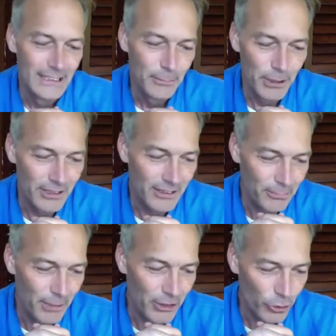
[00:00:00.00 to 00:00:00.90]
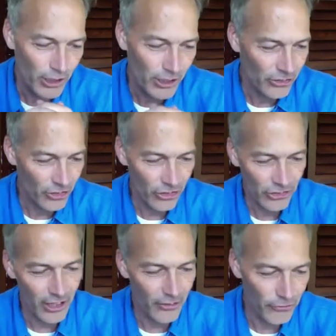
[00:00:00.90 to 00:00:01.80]
But my trick is to just
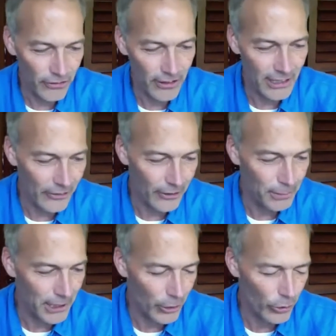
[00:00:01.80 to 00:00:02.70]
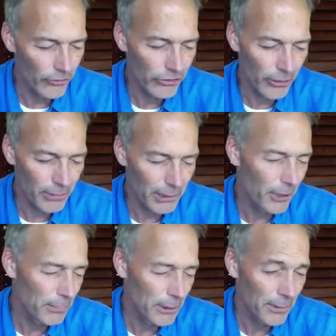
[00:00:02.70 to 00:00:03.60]
kind of feel out on piano if something
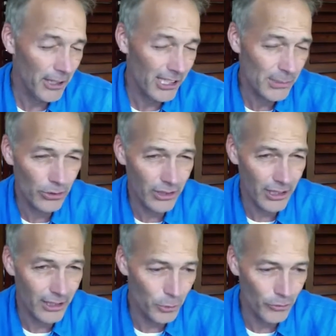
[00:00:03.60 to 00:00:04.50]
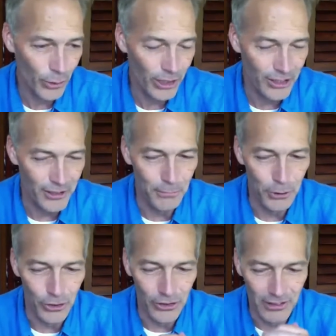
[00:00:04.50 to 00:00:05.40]
might be possible, and then I move away to the
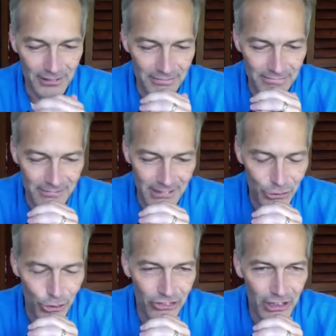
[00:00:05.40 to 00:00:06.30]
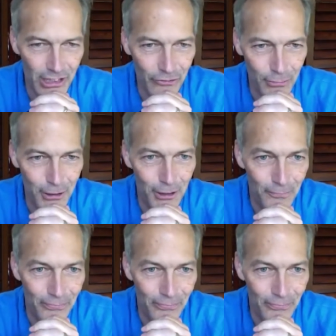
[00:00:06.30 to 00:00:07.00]
computer and sort of take it from there.